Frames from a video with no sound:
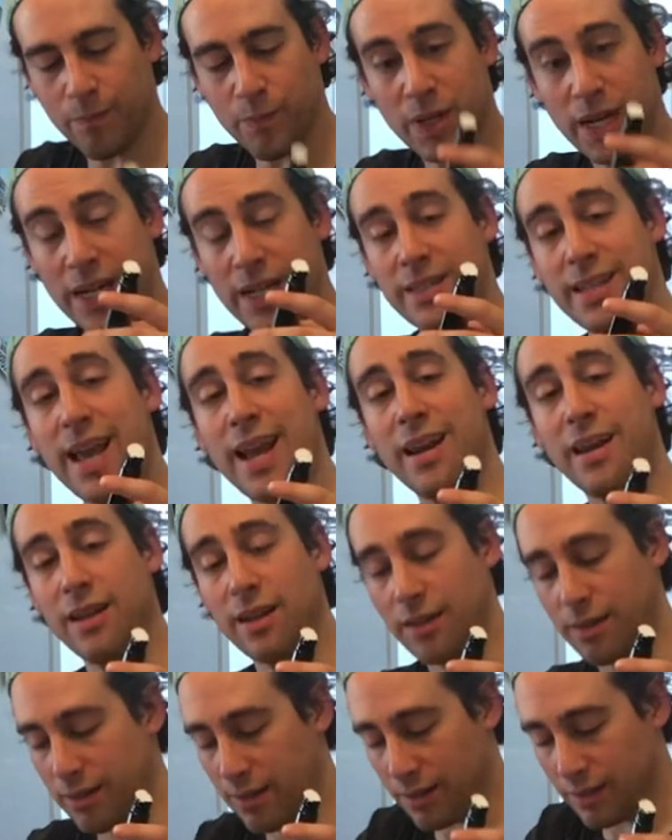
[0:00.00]
But I just added
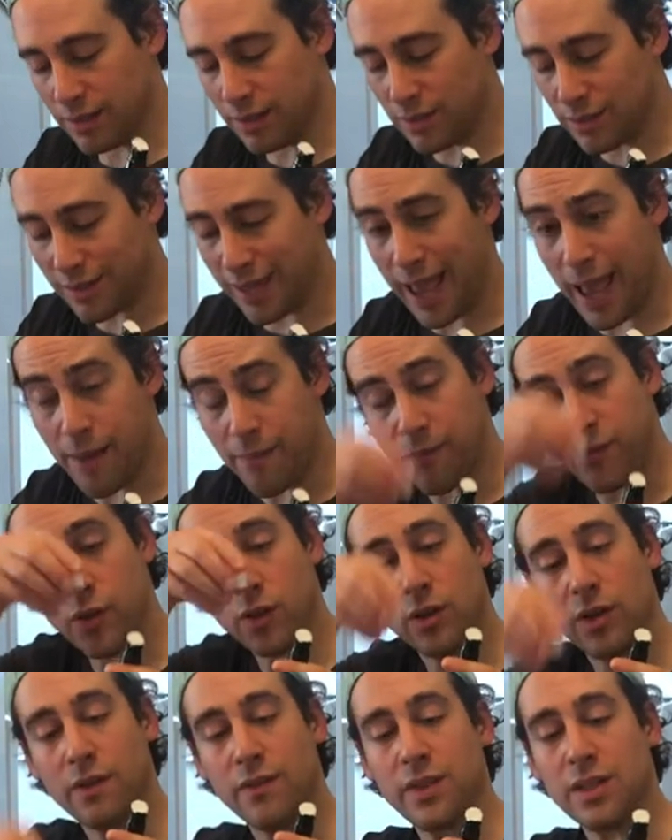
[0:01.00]
a, a little
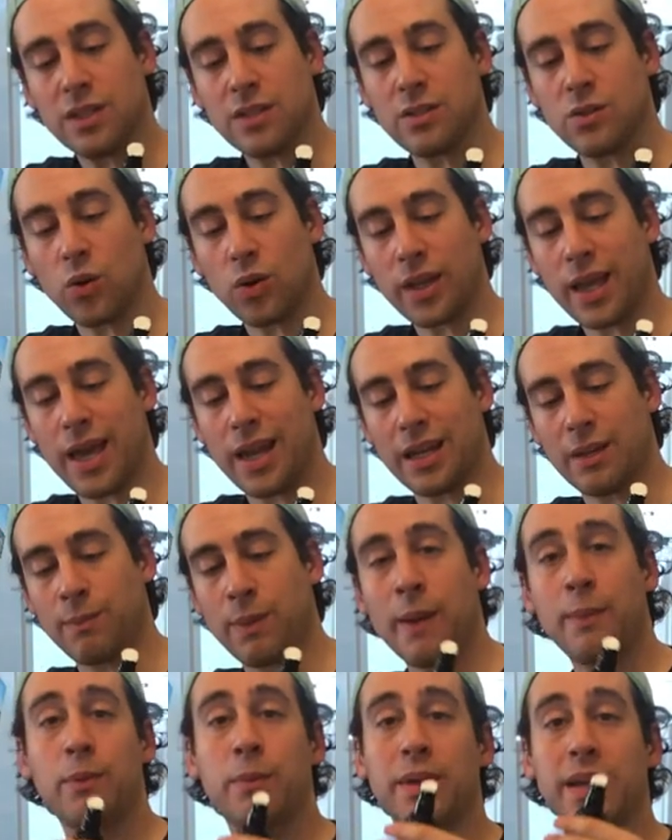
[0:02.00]
capful of this organic
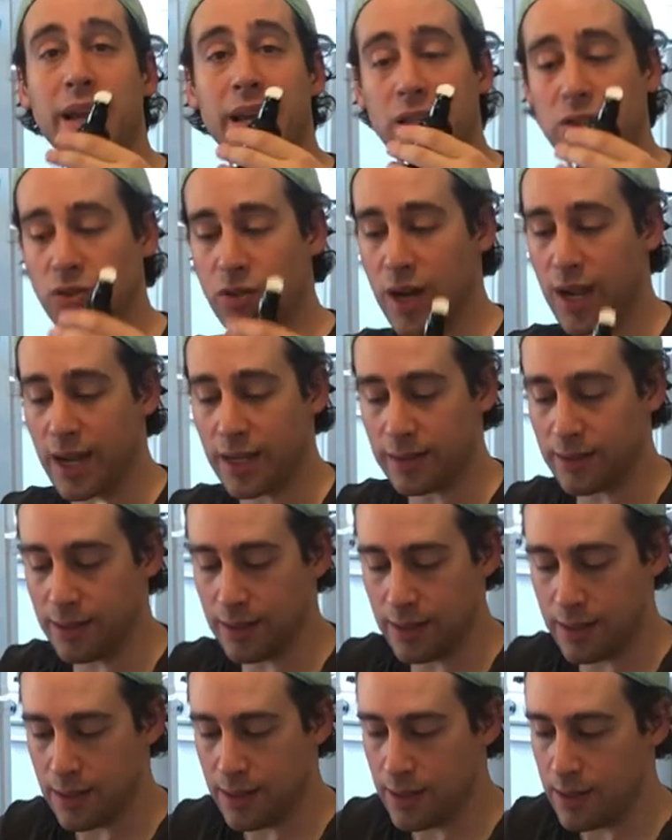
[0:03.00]
peppermint extract
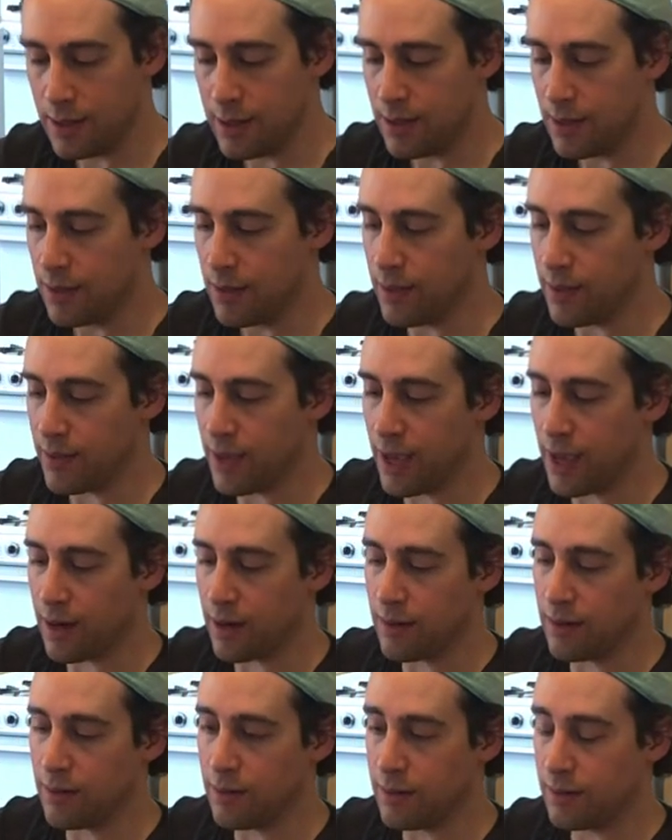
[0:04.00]
that
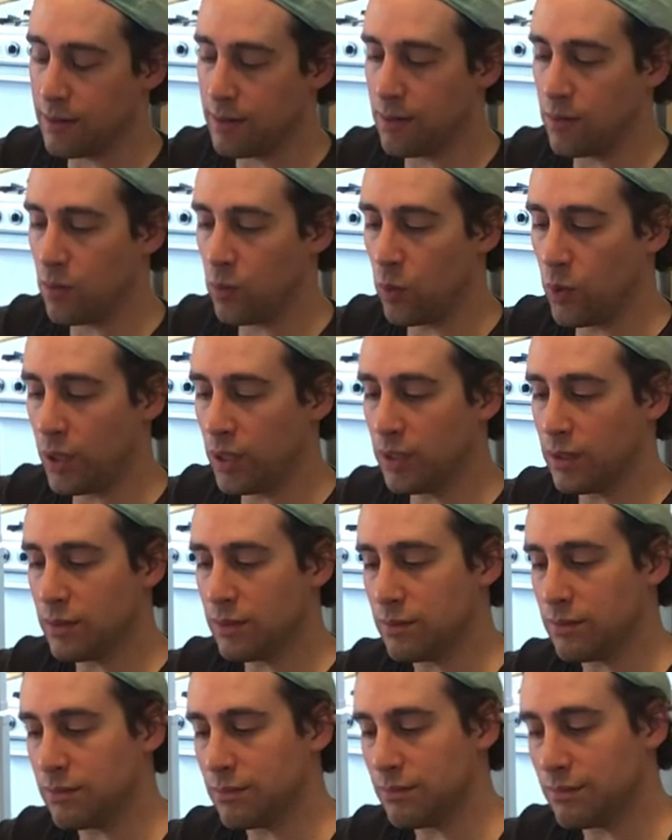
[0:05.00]

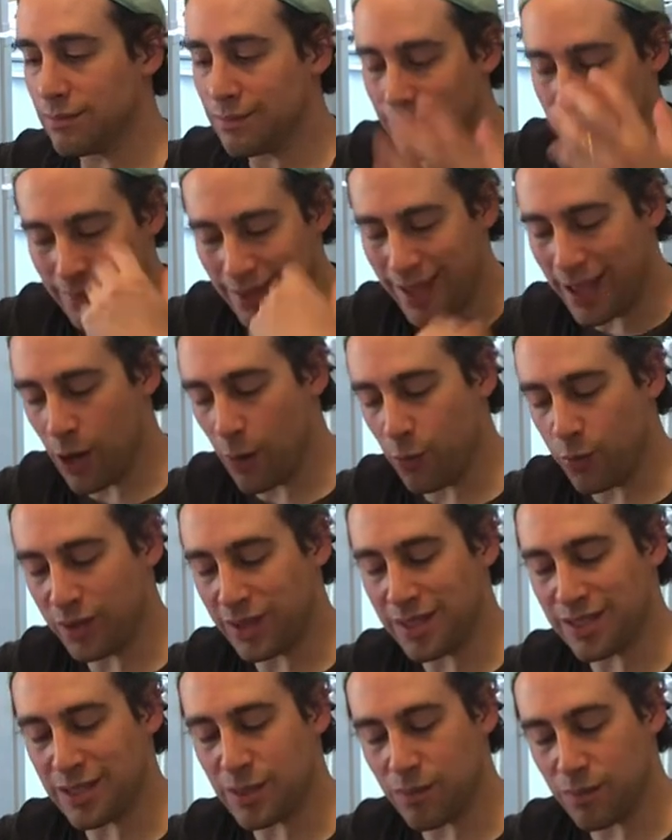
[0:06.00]
will help
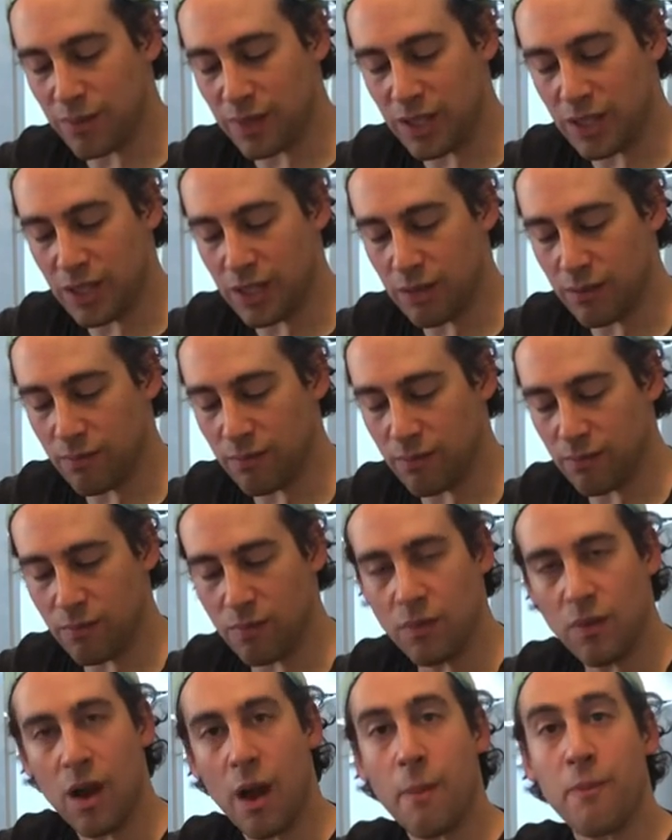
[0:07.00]
with the, the
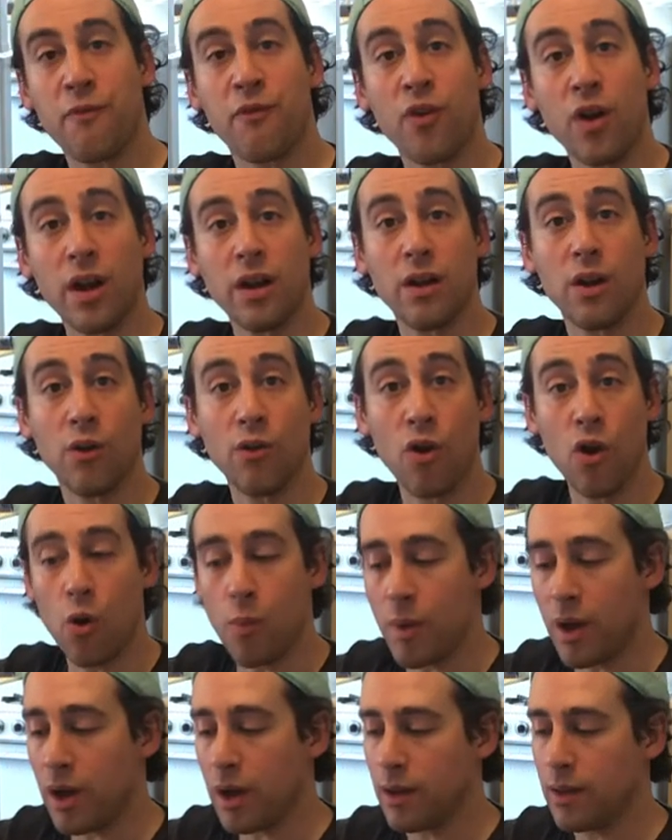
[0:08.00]
upfront
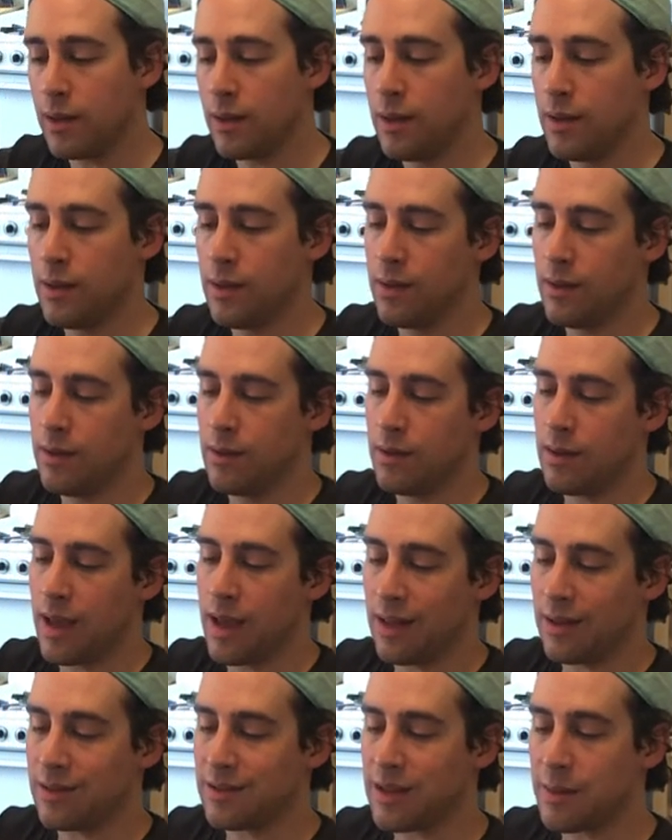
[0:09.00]
aroma
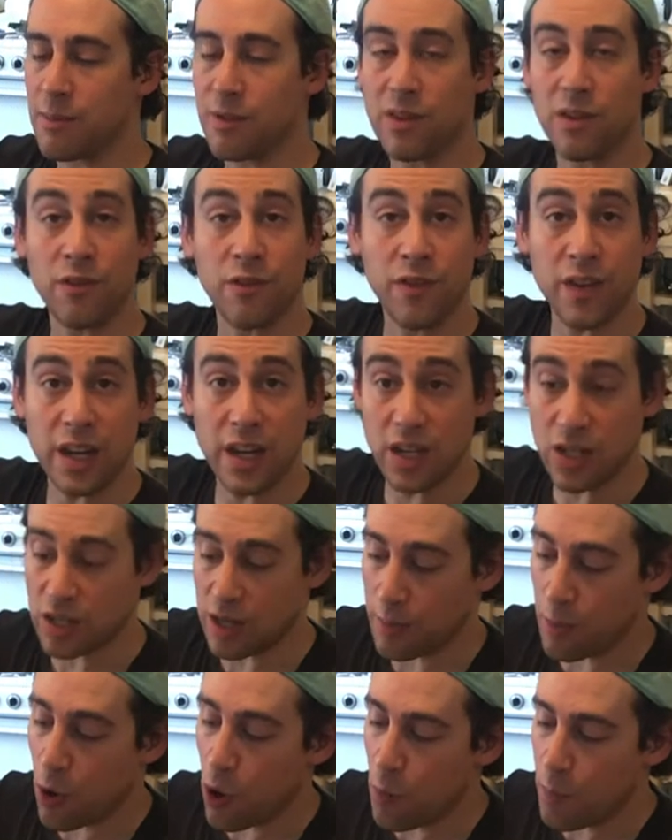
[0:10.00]
and some of the finish,
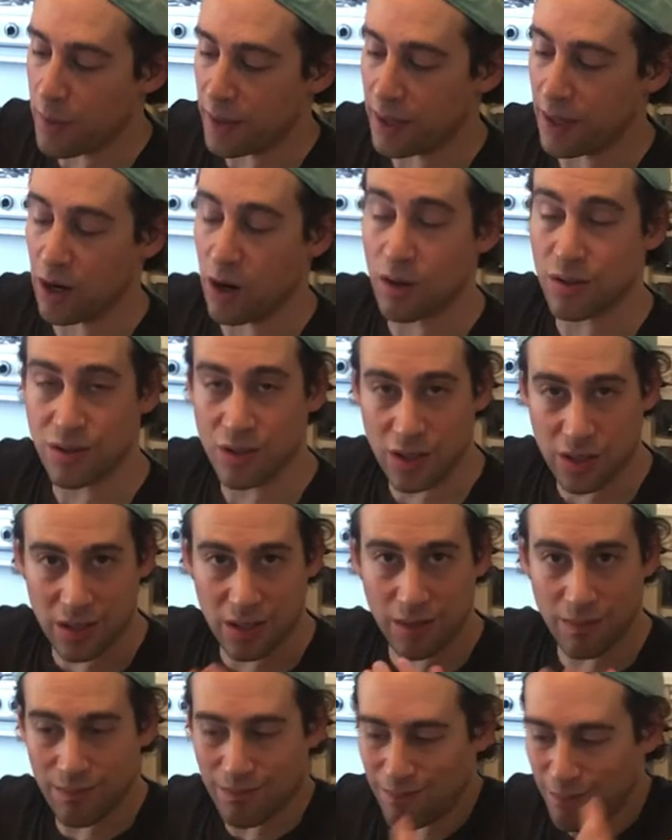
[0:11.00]
I'm hoping, and also just
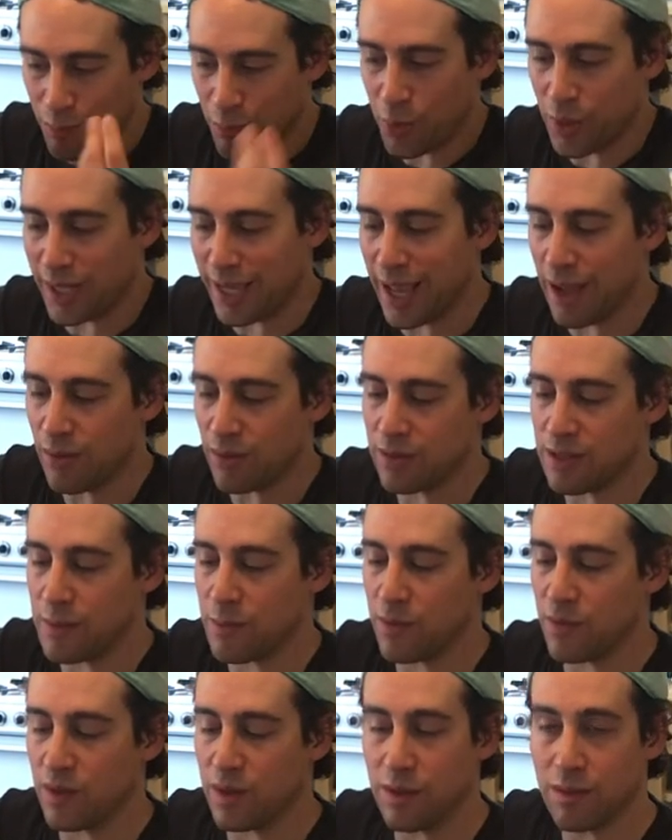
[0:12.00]
to bring out
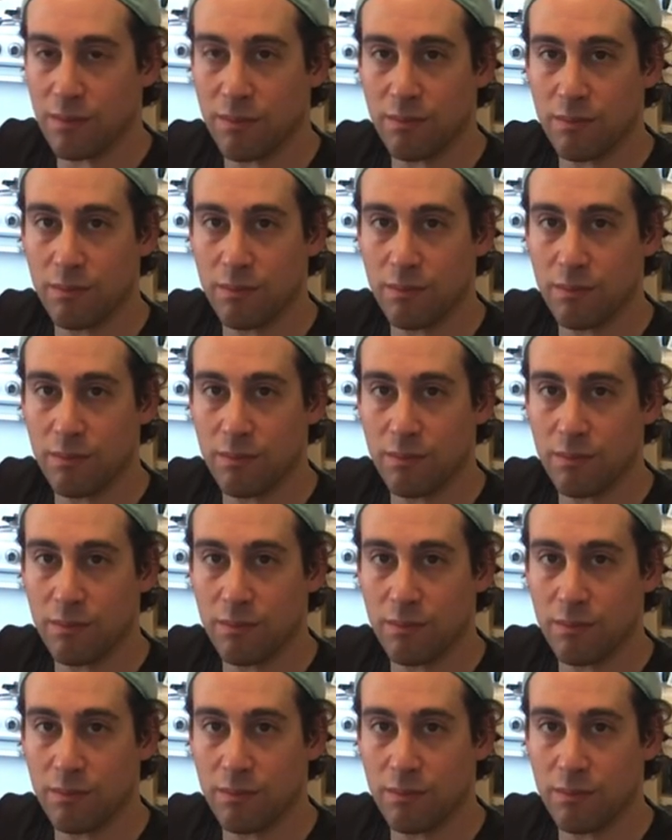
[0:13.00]
some of the.